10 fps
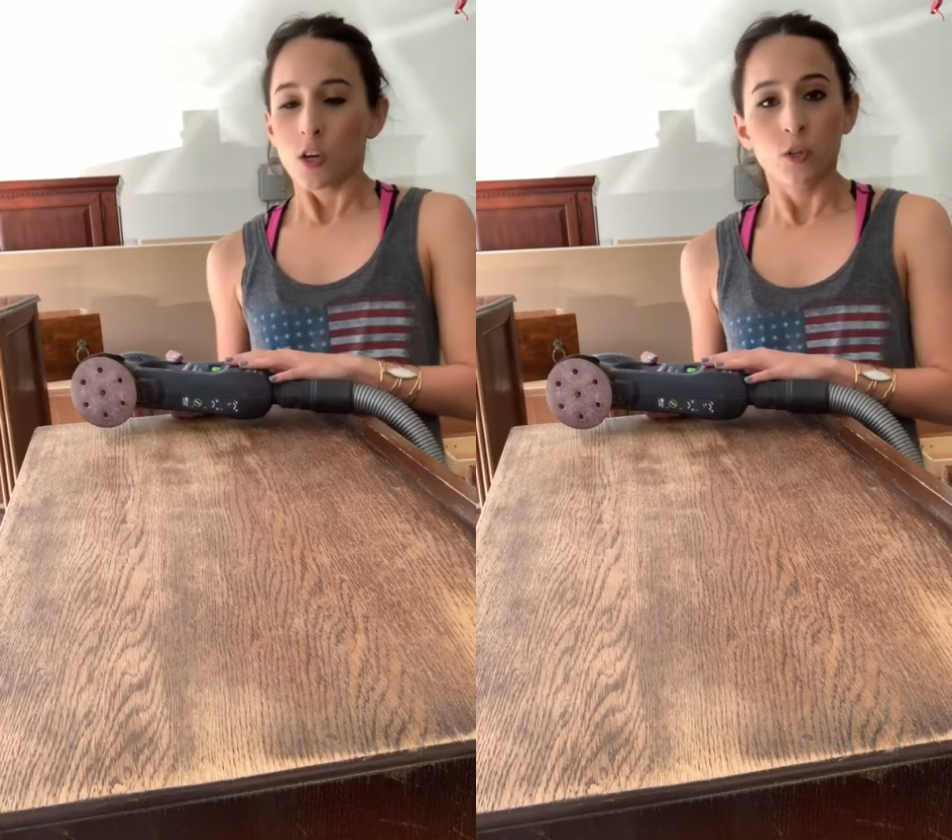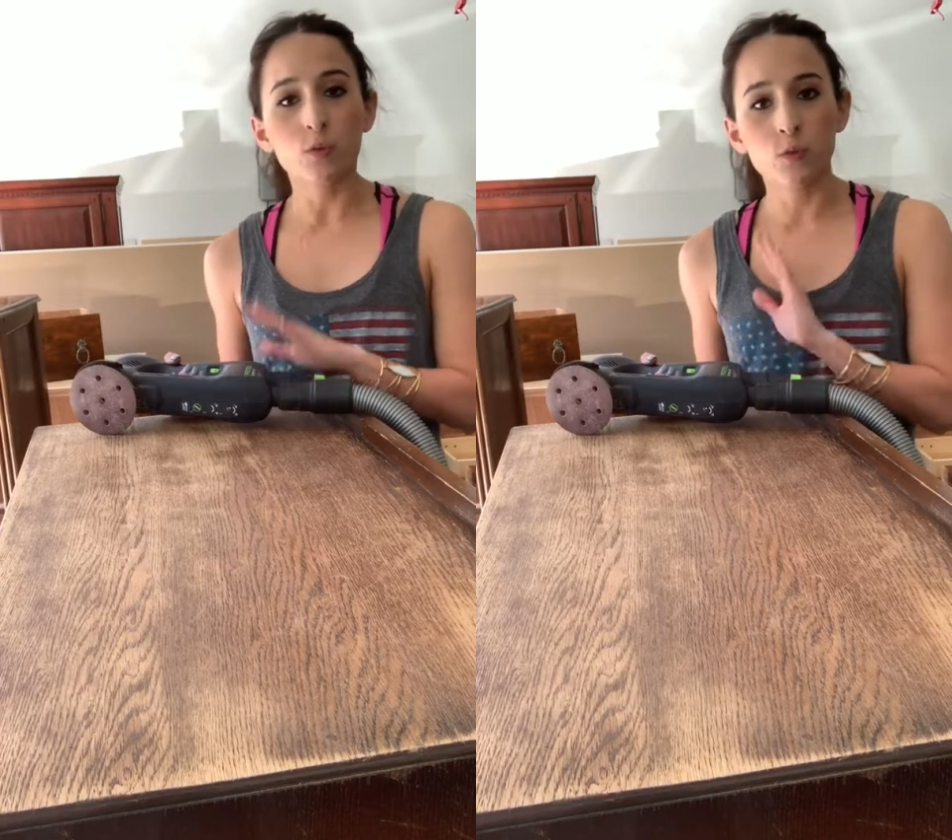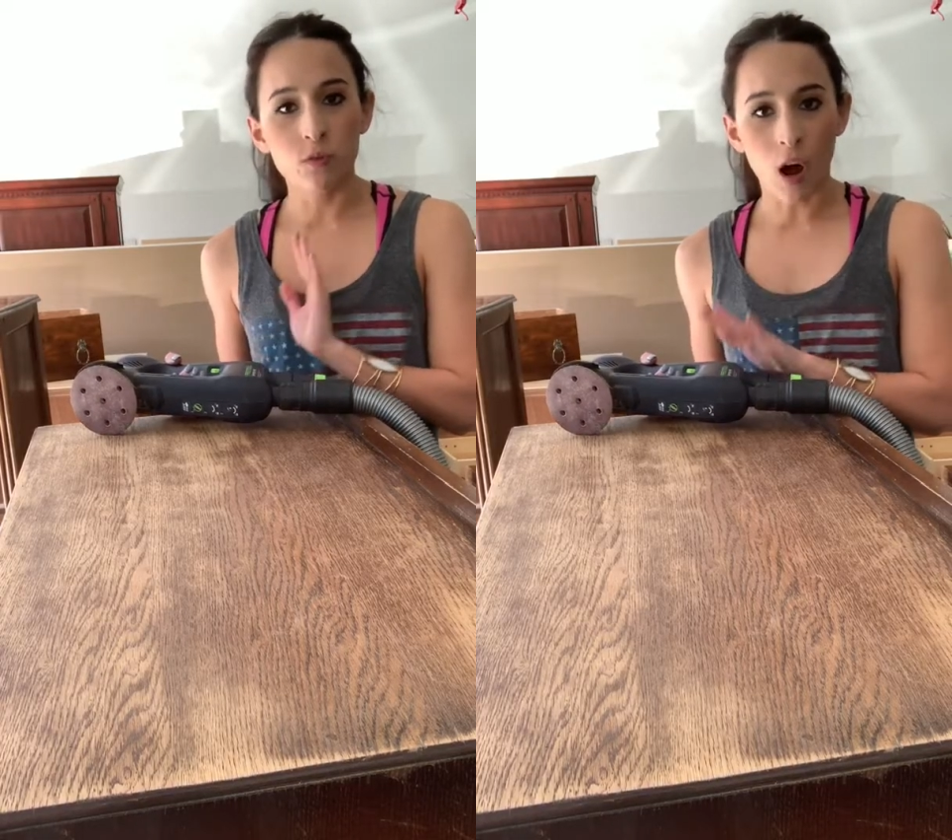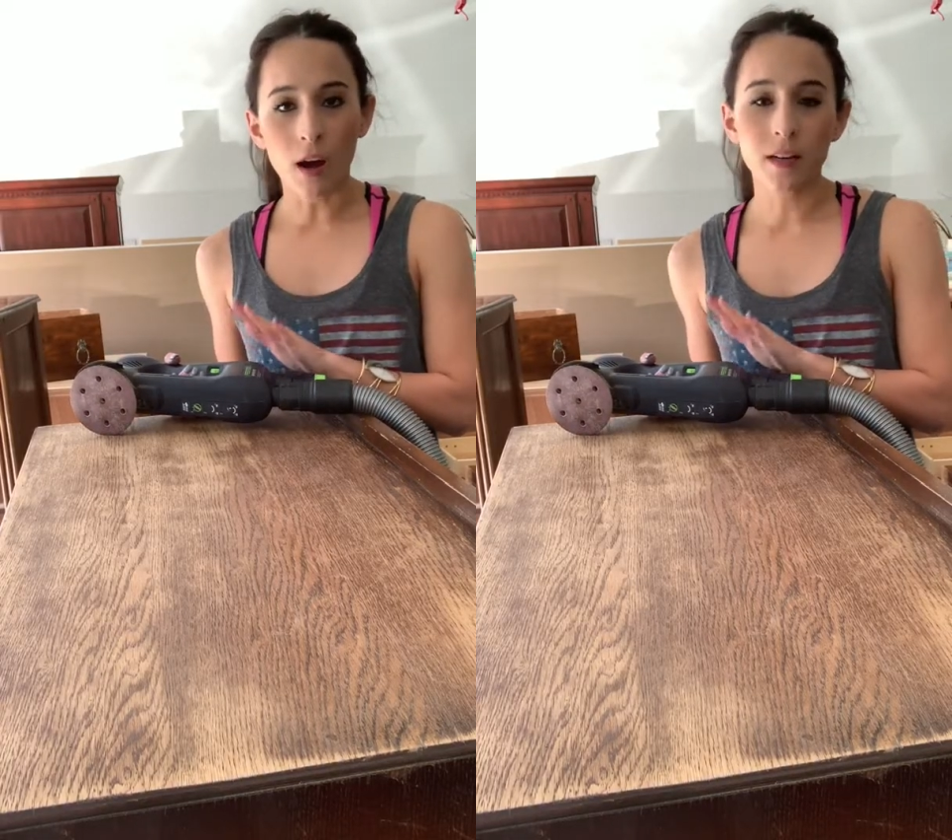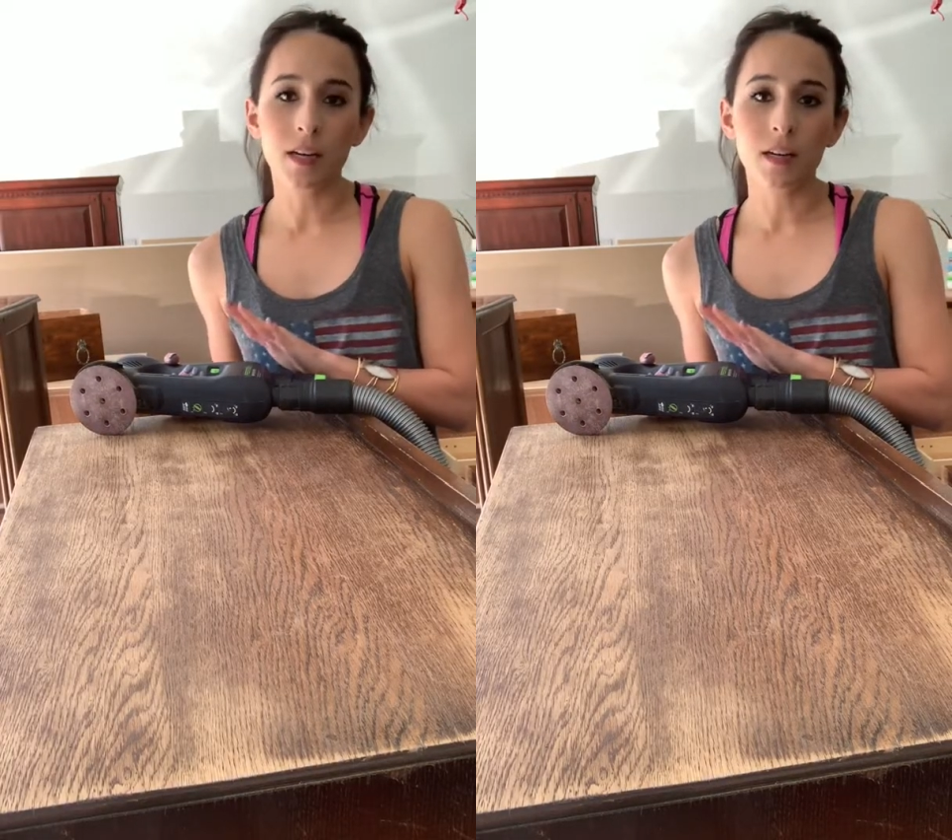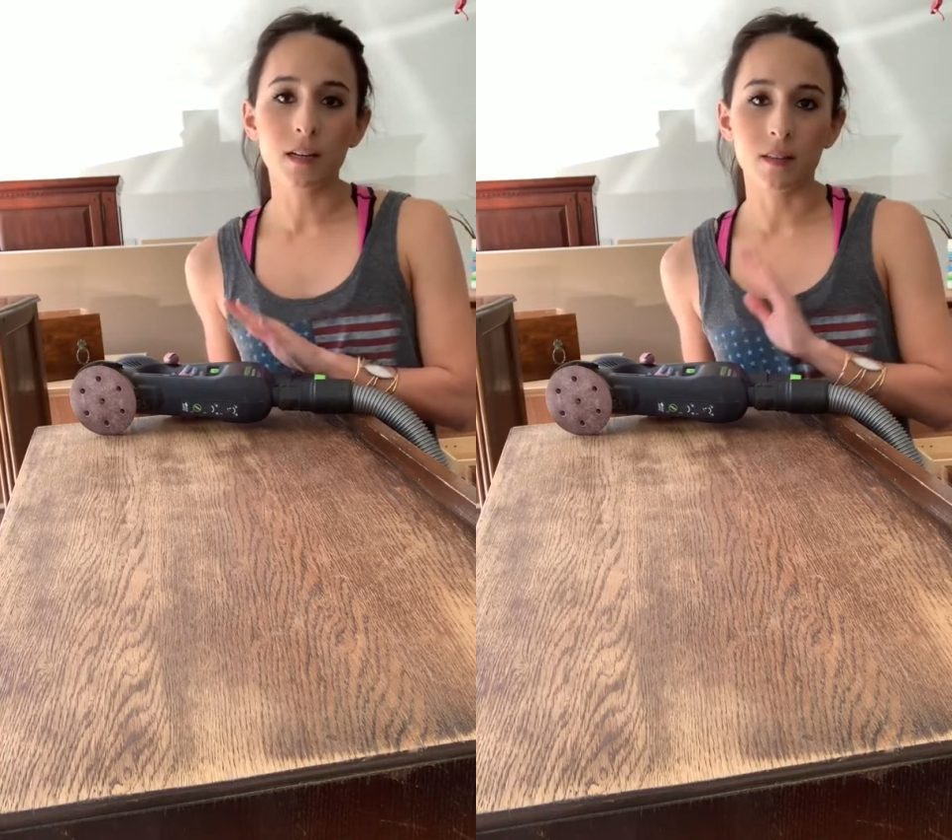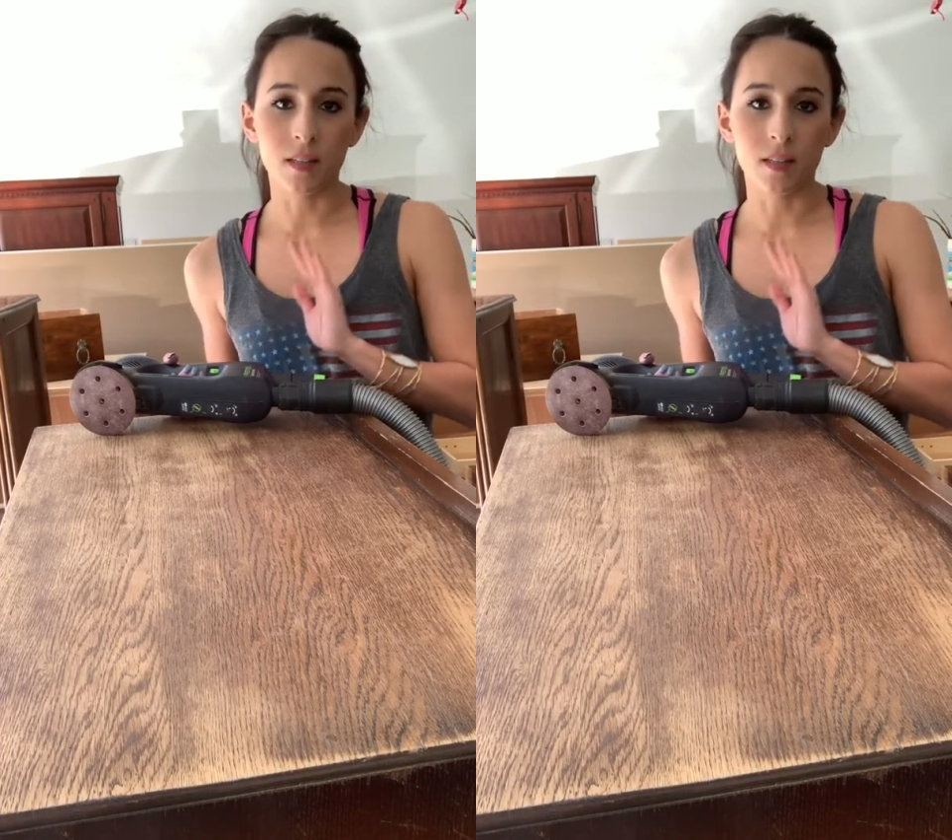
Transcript: You do not need